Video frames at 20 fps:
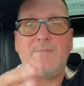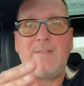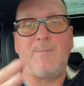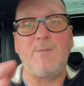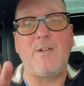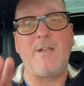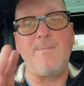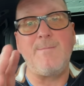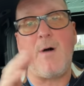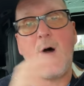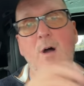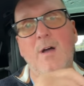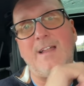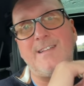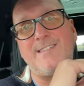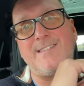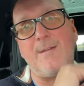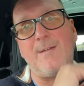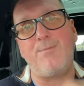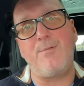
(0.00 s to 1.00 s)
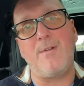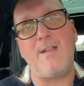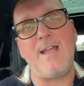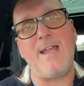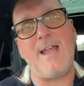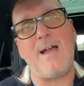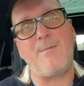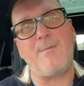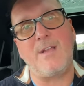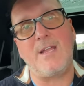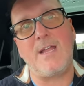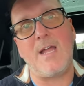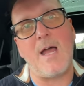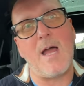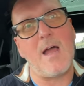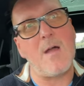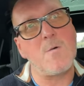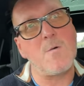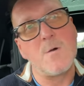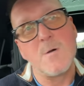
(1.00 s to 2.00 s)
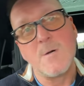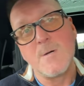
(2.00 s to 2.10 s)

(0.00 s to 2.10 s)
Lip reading: going to mark that separately. I'm going to go